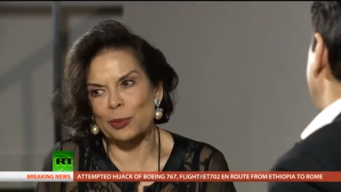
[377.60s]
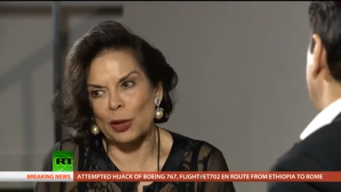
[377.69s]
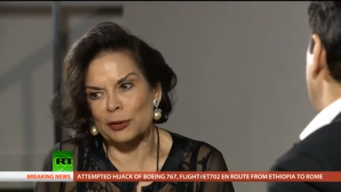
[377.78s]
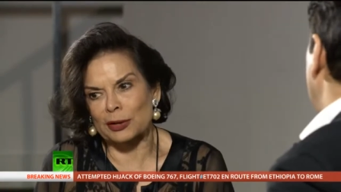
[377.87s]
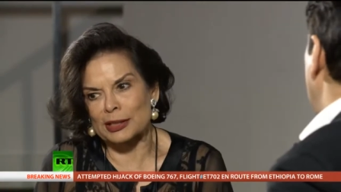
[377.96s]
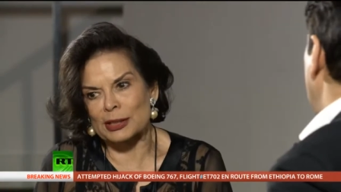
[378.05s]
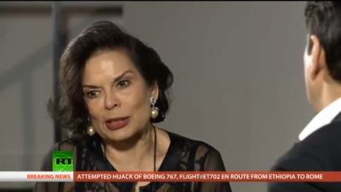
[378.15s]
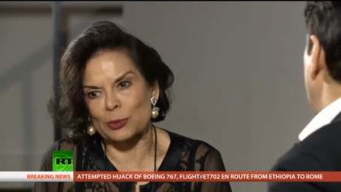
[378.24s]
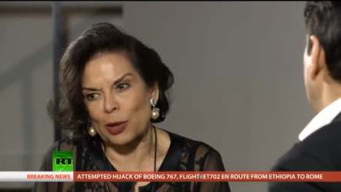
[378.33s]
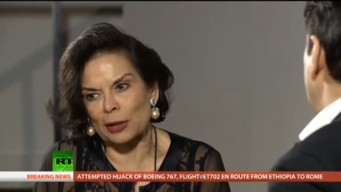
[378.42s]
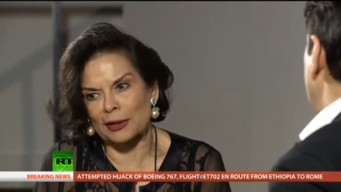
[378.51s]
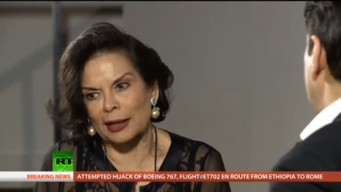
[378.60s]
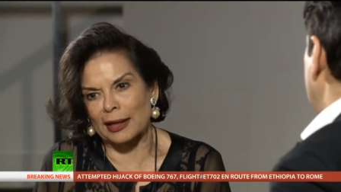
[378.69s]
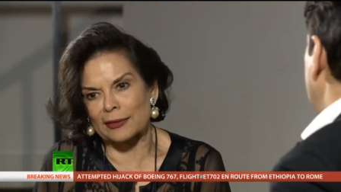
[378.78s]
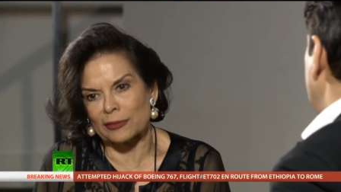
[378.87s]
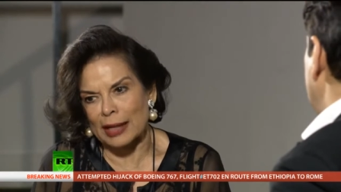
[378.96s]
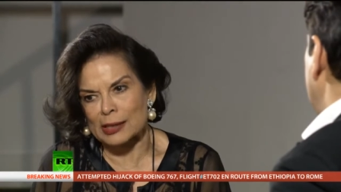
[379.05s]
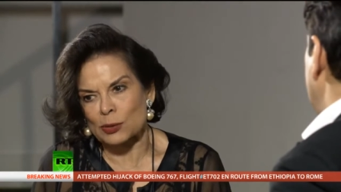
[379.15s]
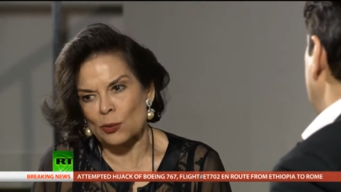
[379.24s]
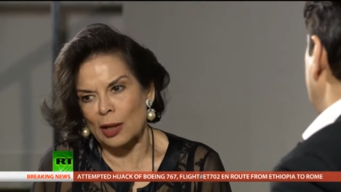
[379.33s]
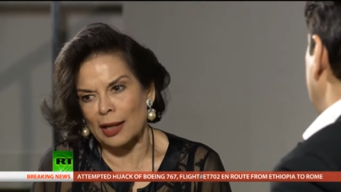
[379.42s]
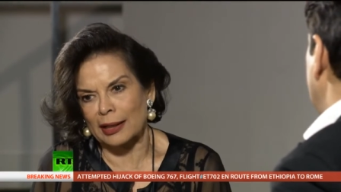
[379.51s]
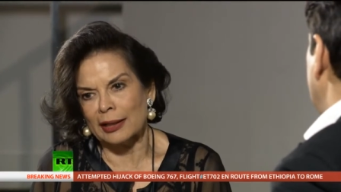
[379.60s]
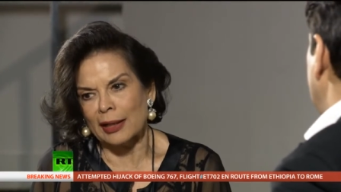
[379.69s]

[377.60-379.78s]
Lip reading: brother is his brother, and that's why